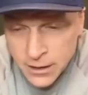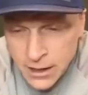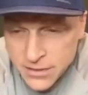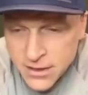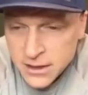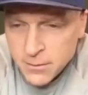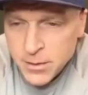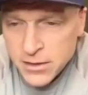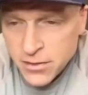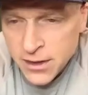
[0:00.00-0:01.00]
I think the
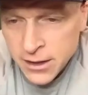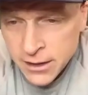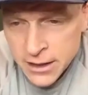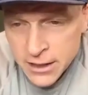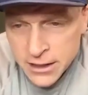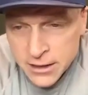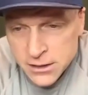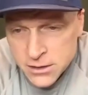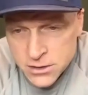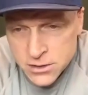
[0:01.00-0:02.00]
big thing
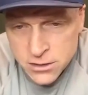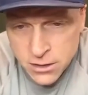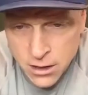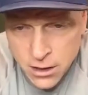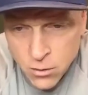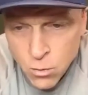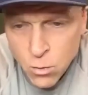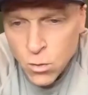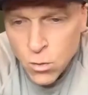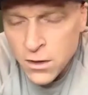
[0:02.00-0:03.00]
is
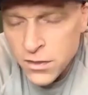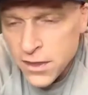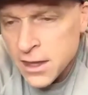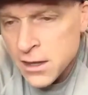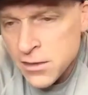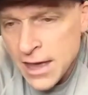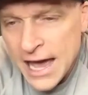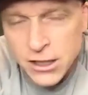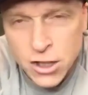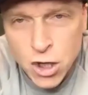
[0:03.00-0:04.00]
one thing
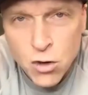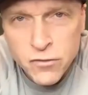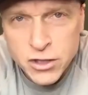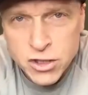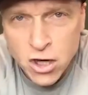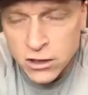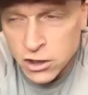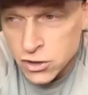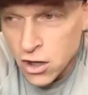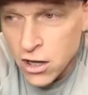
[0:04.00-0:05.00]
that COVID taught
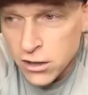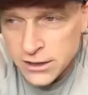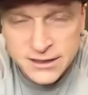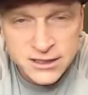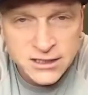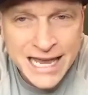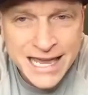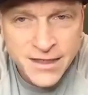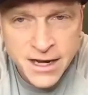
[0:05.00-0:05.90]
us all is to stay in the